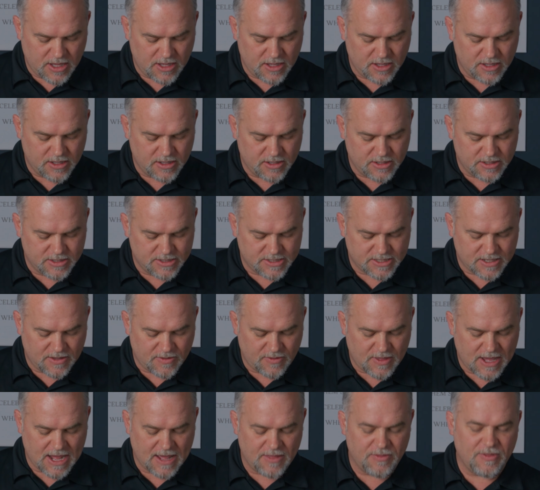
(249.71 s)
is
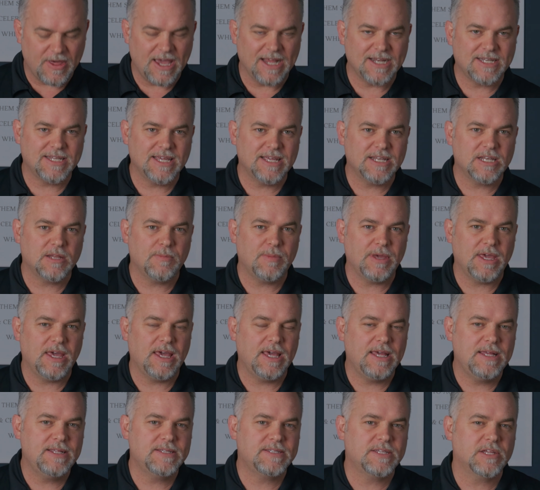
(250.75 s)
that they tend to
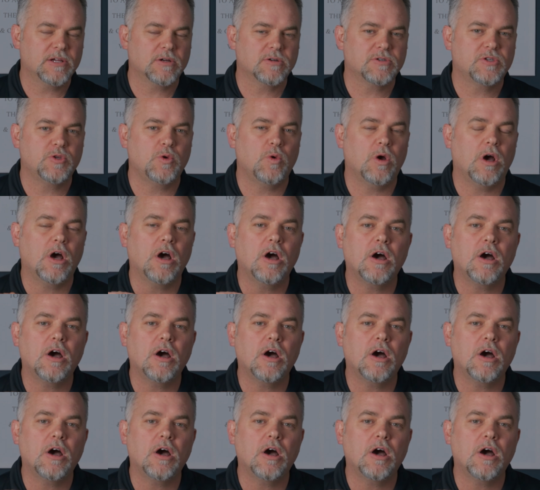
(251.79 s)
be easier to